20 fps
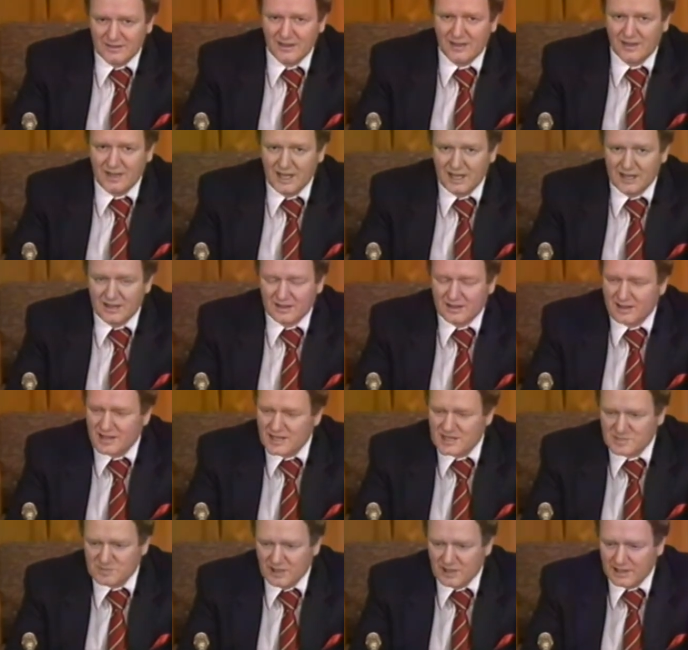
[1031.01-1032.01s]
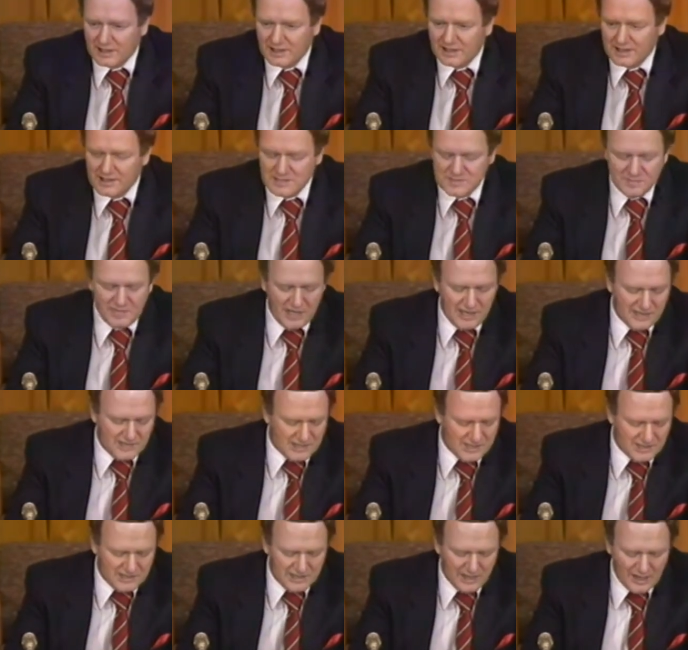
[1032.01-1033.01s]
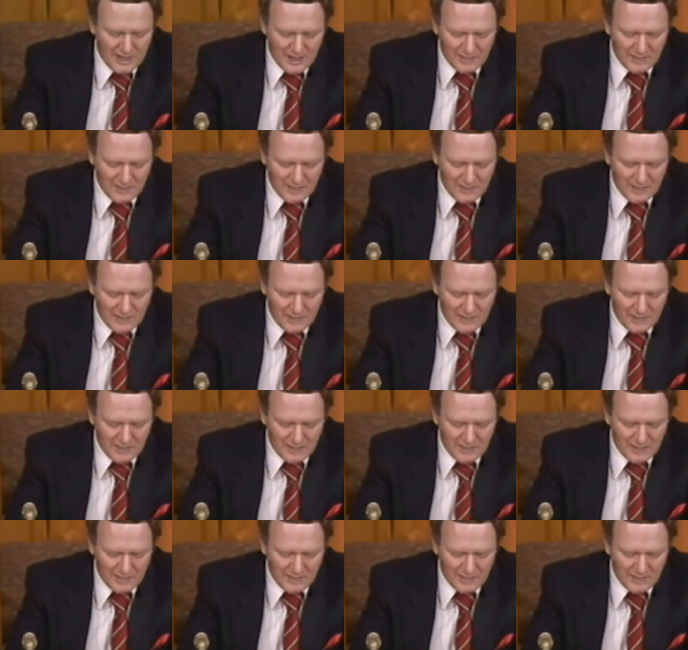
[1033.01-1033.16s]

Again, a case by case basis.